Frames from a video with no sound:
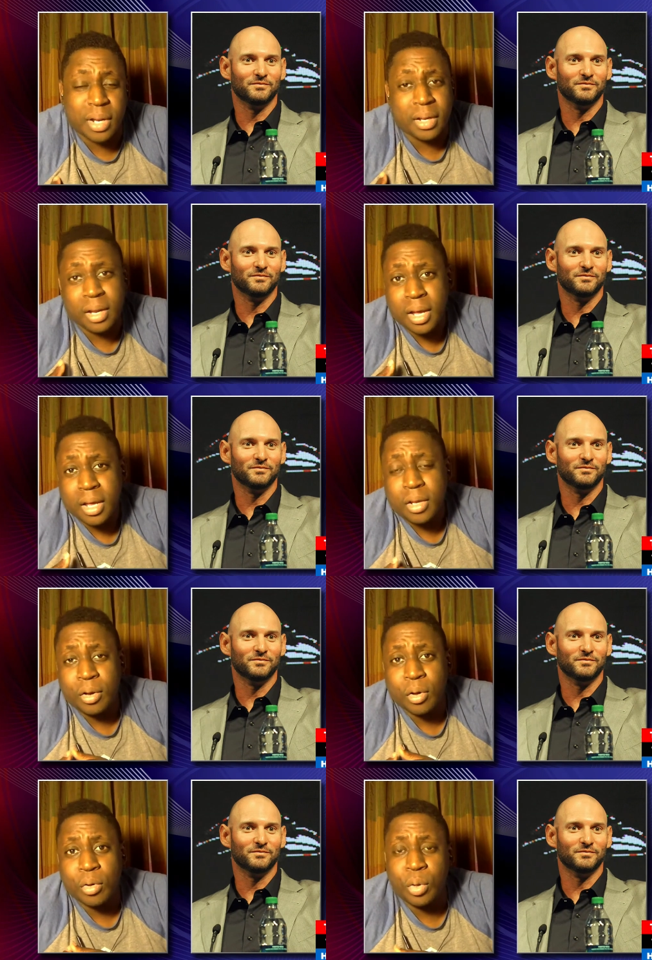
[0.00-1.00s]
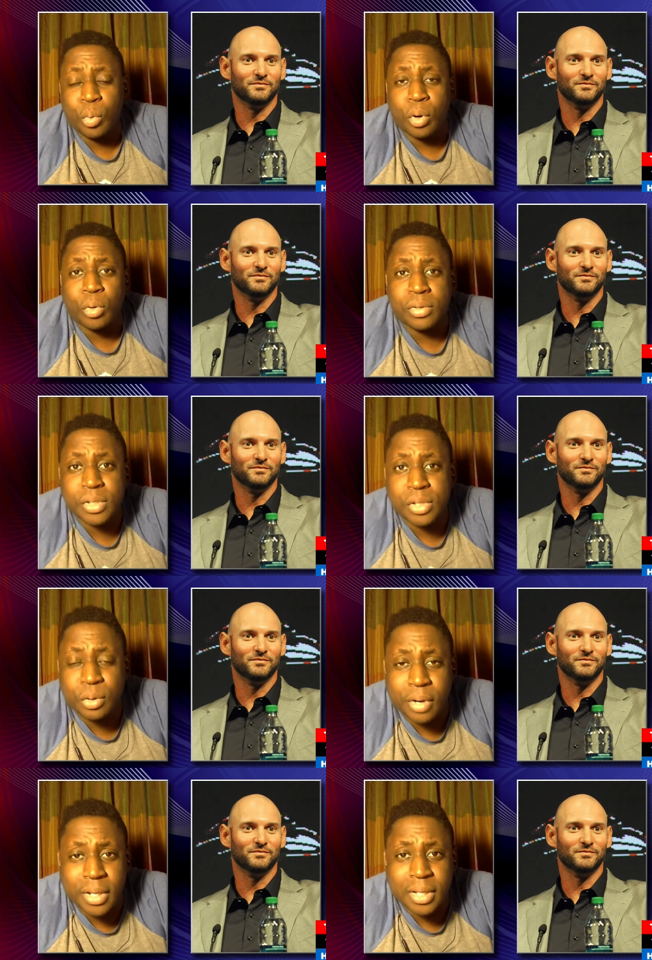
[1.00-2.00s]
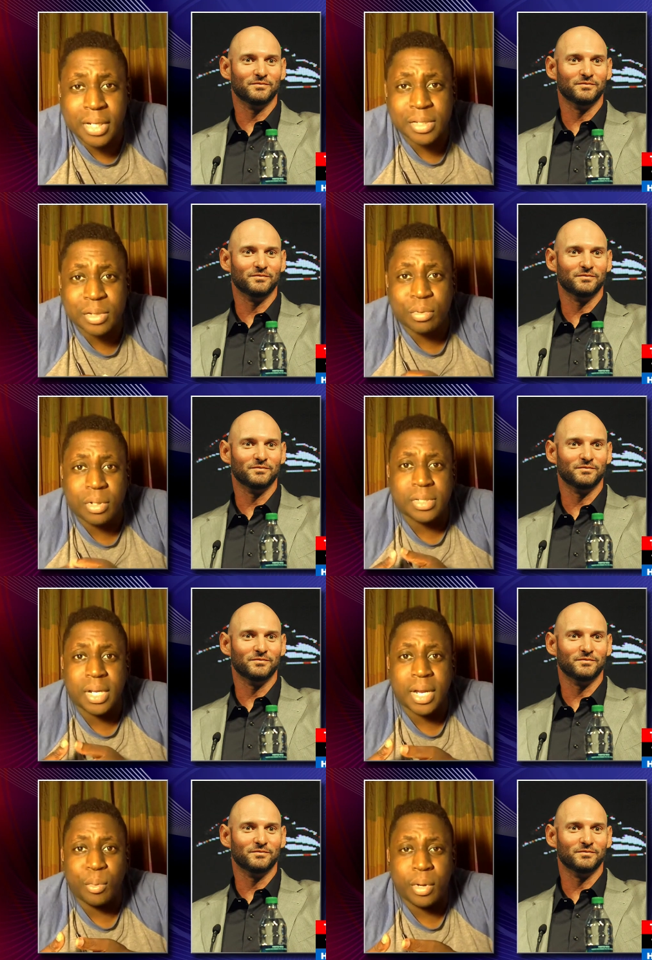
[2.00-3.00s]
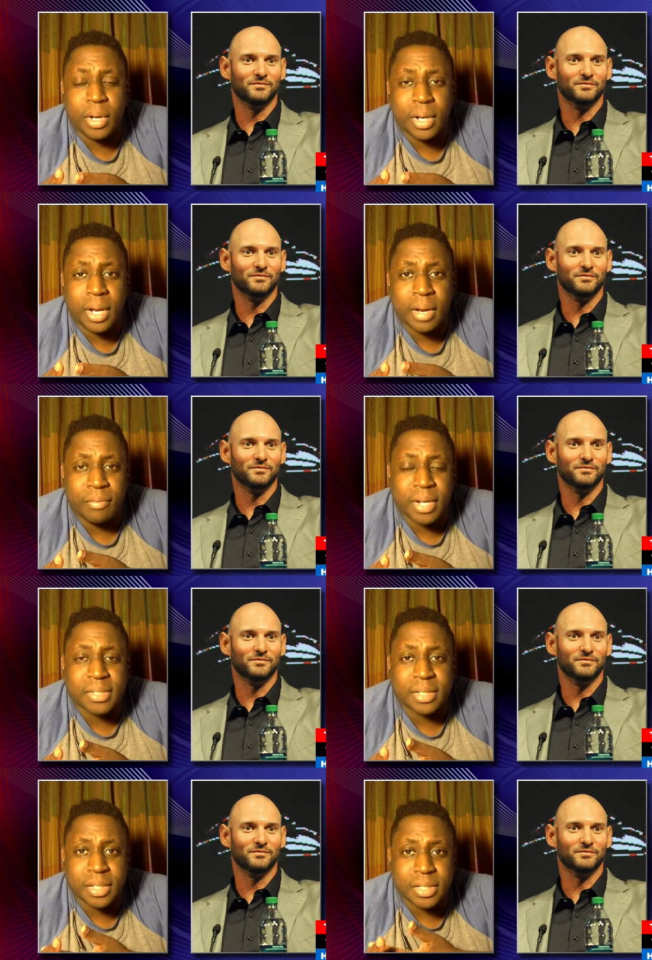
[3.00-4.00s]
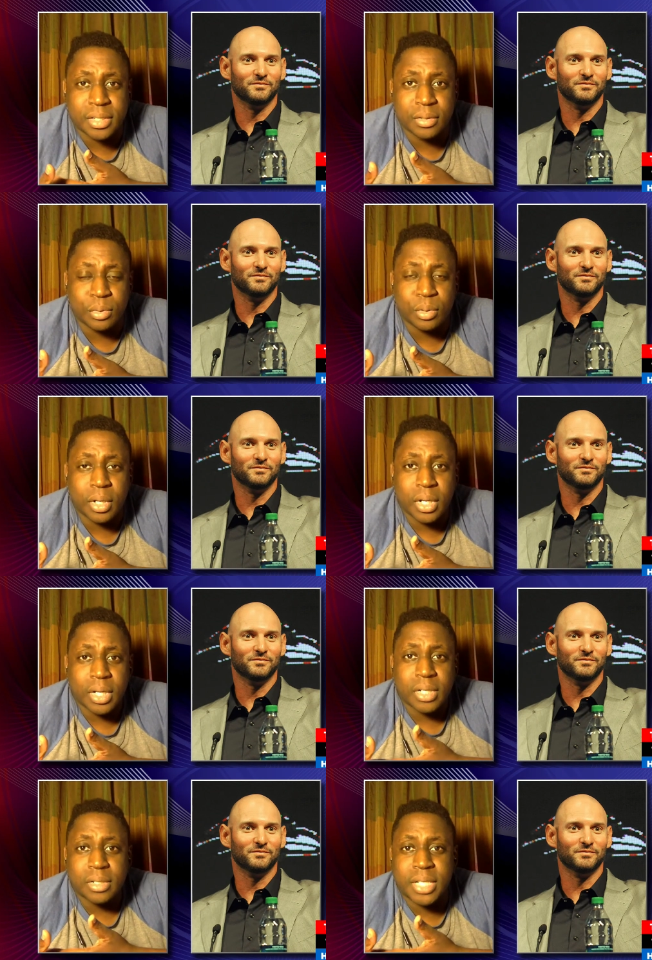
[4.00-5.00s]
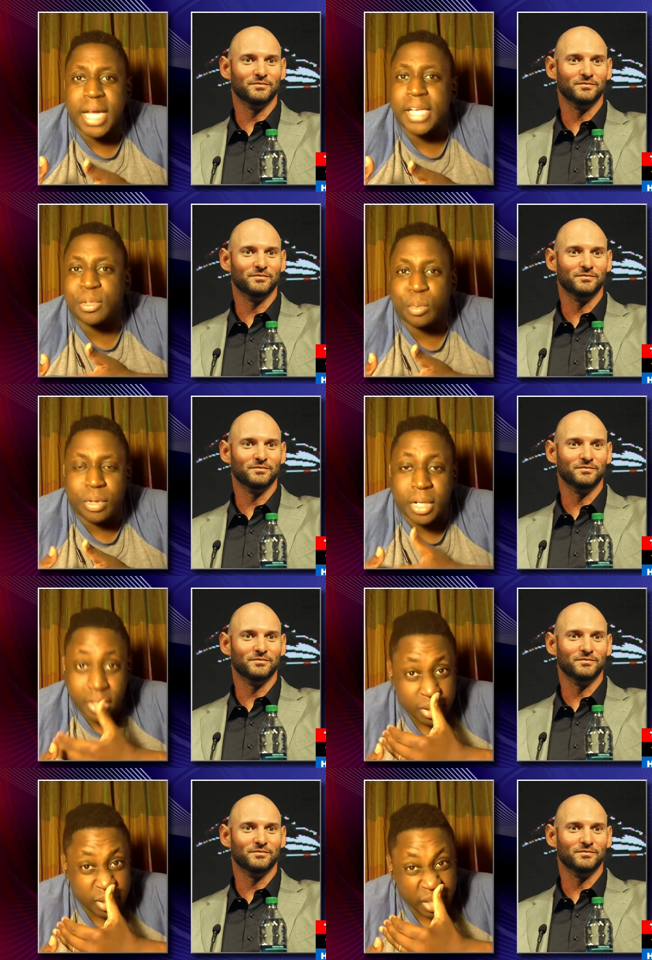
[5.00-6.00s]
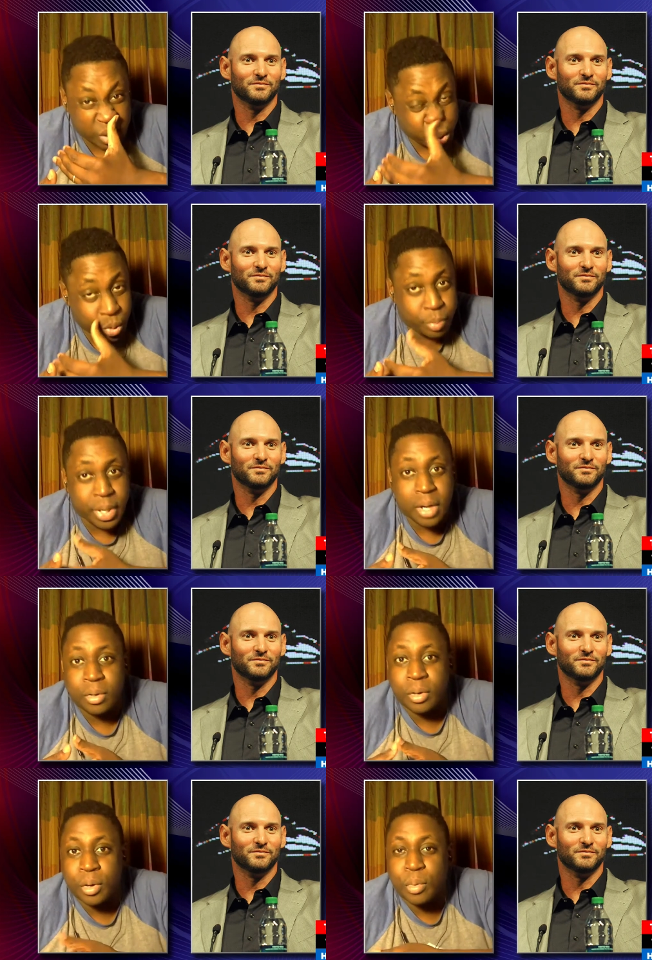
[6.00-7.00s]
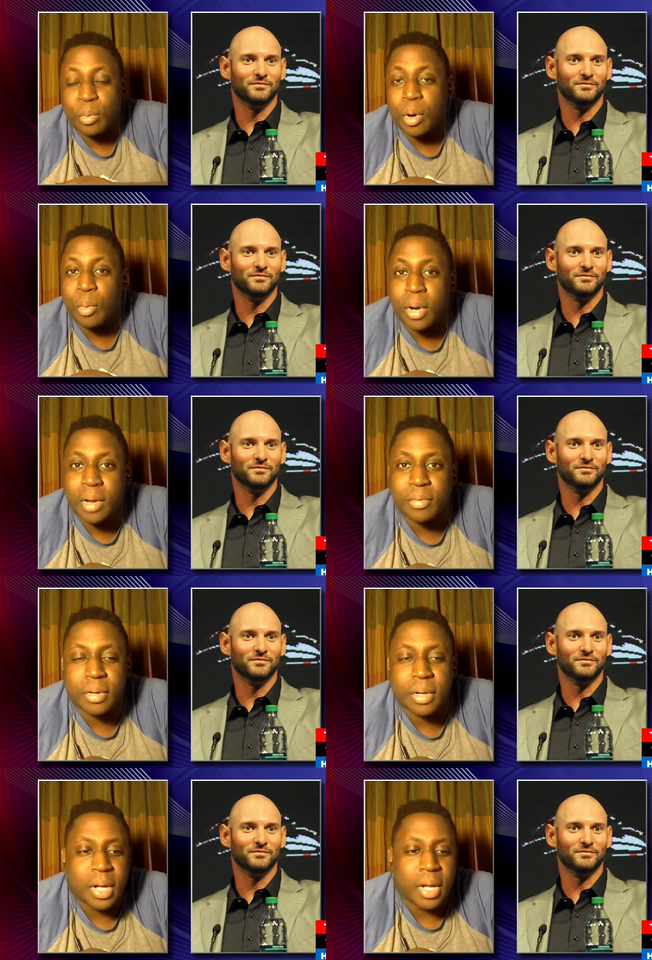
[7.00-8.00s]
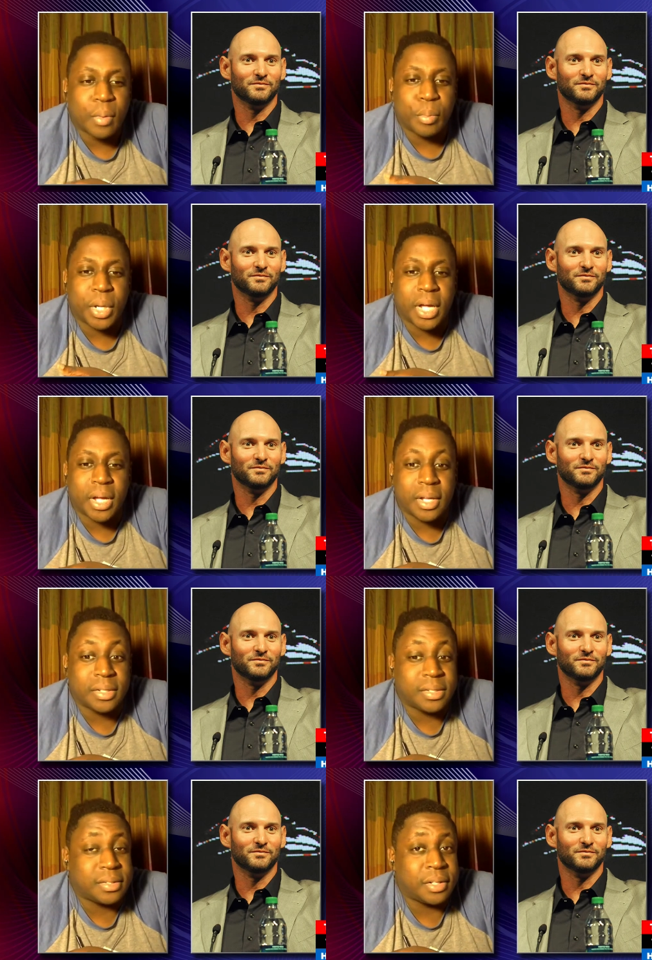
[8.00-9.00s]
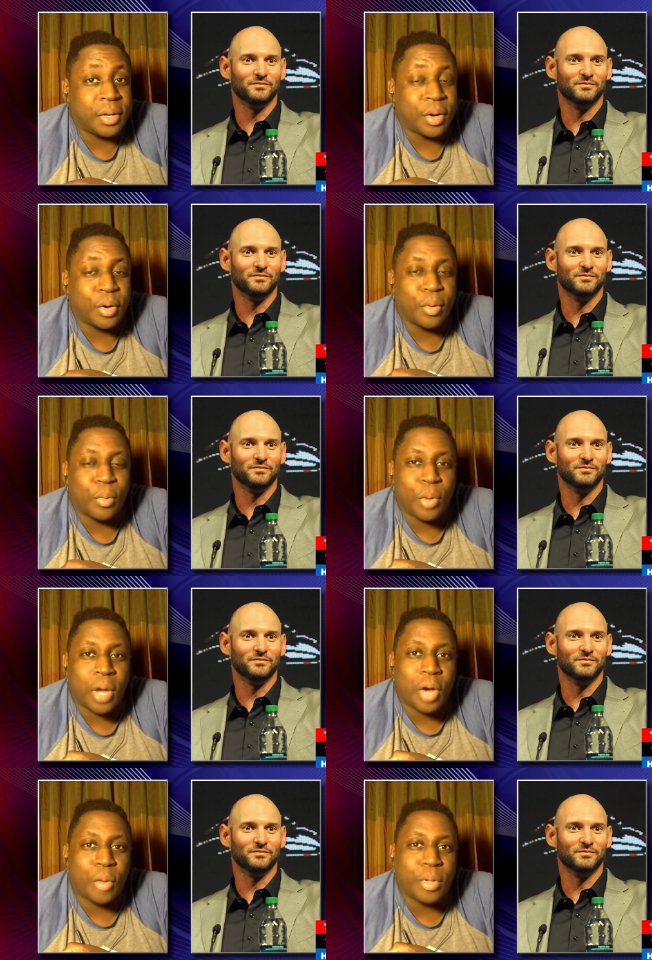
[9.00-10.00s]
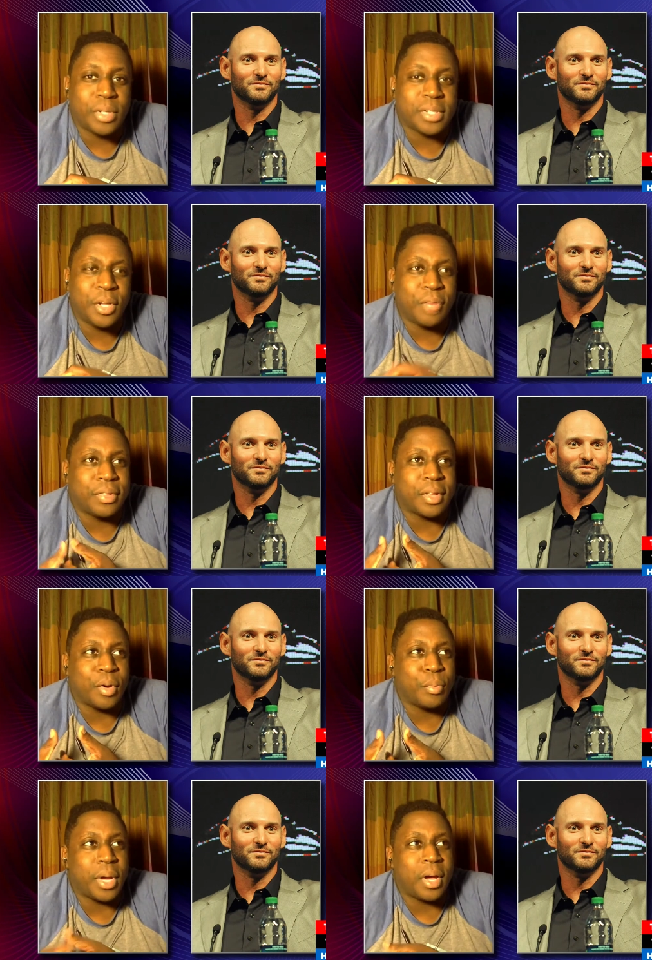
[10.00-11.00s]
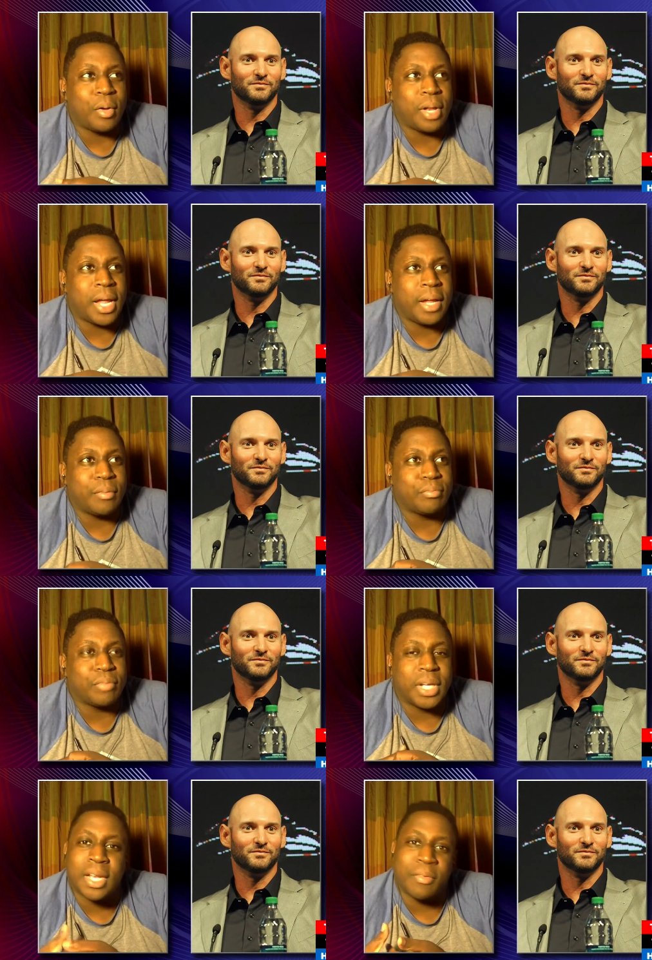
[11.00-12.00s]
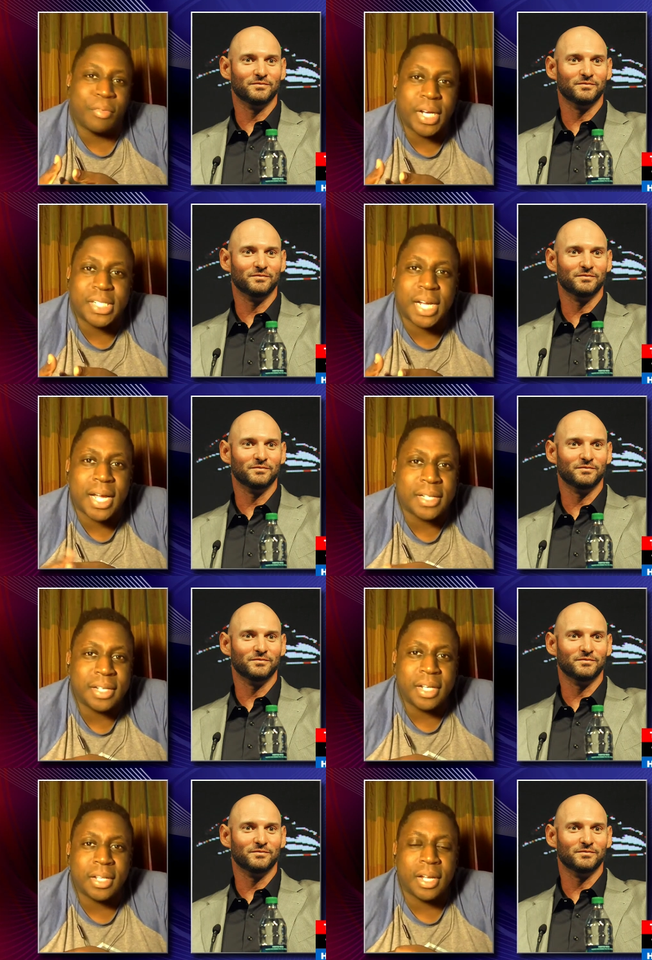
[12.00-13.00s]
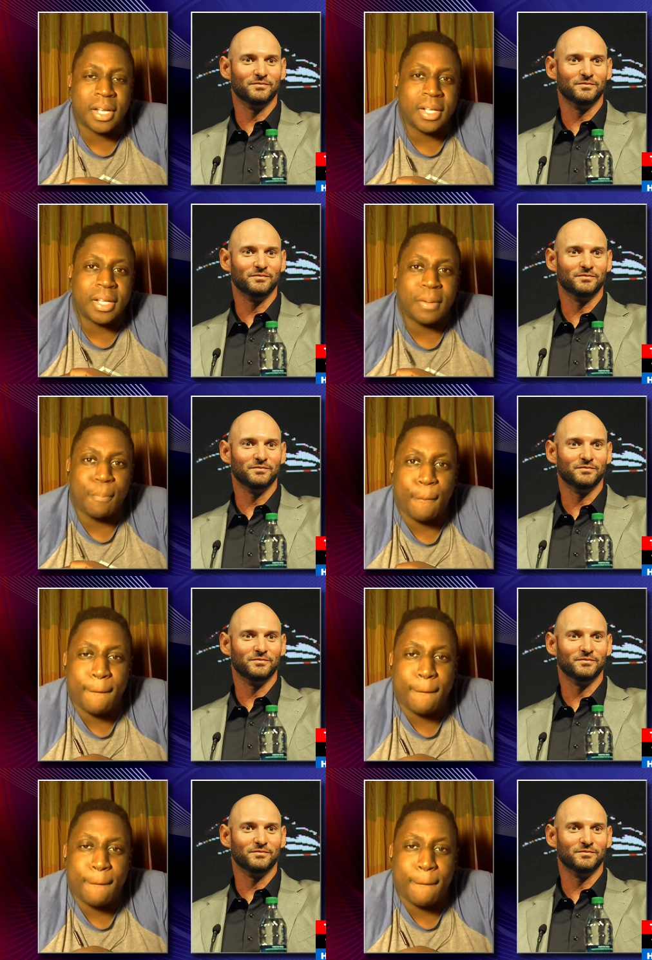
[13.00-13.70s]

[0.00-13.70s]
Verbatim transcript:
Speaker 1: And, you know, you want to do great things in real estate with investing into tangible things that you know about, you know, or whatever. Because, yeah. you know, I always, you ever thought about like getting a franchise or anything like that?